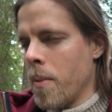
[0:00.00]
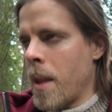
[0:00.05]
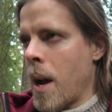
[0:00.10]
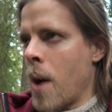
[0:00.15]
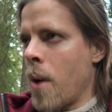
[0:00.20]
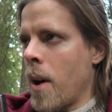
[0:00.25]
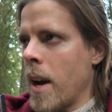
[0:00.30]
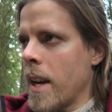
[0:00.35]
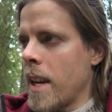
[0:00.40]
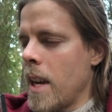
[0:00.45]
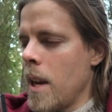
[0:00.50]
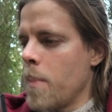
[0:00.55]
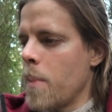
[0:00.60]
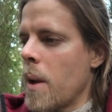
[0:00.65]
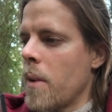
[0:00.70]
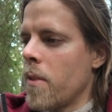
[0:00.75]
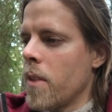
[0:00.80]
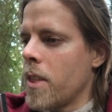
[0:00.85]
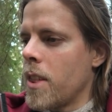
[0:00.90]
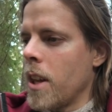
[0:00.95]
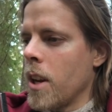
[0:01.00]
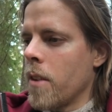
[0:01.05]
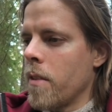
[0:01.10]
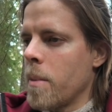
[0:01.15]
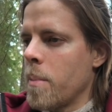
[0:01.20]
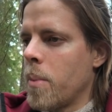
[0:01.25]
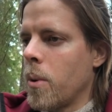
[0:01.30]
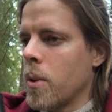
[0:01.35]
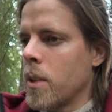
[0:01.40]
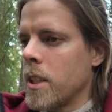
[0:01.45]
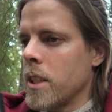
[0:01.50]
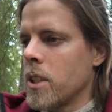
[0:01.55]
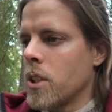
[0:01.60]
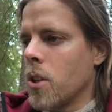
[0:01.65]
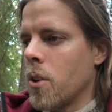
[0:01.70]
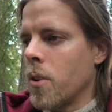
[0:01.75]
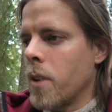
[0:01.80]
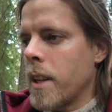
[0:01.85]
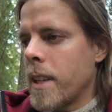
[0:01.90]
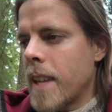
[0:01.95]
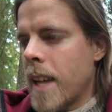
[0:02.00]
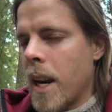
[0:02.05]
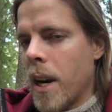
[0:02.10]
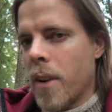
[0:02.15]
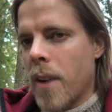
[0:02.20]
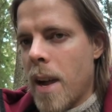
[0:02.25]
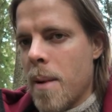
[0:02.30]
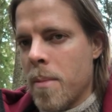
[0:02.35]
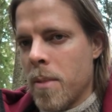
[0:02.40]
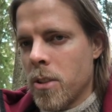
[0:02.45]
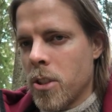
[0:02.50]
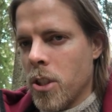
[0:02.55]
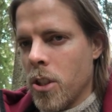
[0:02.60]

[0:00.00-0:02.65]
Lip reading: Now, I keep everything of importance on Telegram,